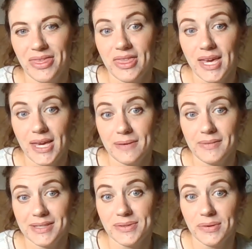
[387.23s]

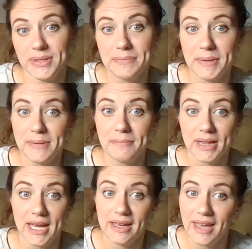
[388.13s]
theme is going to be
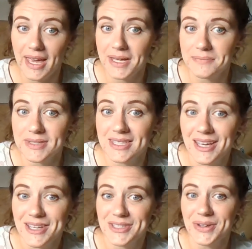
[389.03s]
playing games.
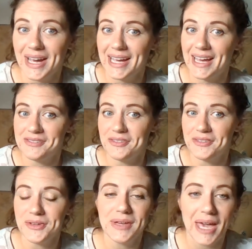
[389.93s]
So I have a
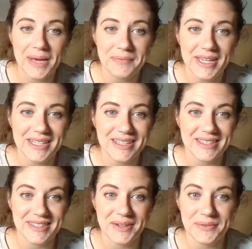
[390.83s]
few game
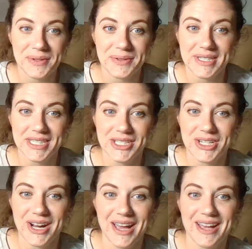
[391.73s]
ideas that we're going to
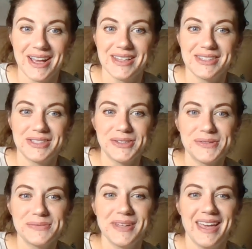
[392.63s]
try on
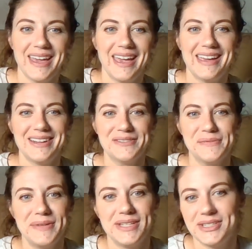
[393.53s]
Zoom, and it
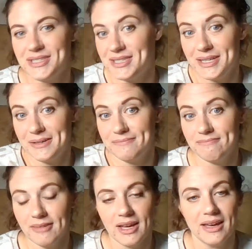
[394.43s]
will be just
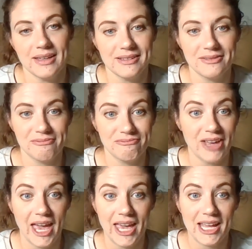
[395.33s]

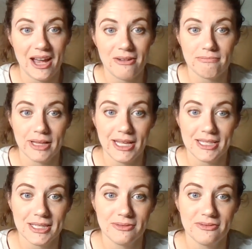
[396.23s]
hanging out,
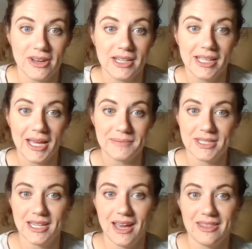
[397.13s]
playing some fun
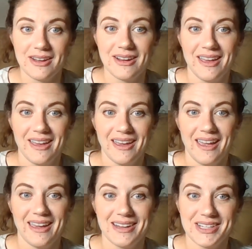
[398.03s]
games together,
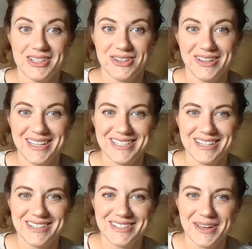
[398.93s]
and enjoying
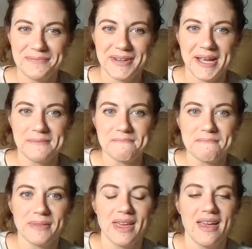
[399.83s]
each other's company.
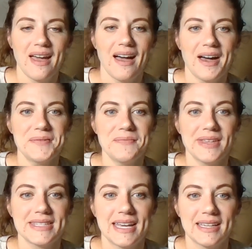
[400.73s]

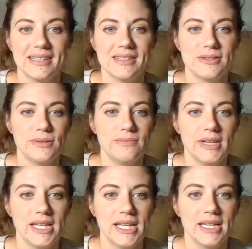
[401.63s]
The second Zoom
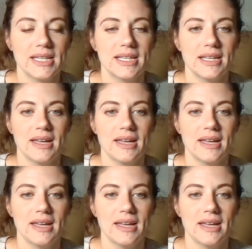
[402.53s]
meeting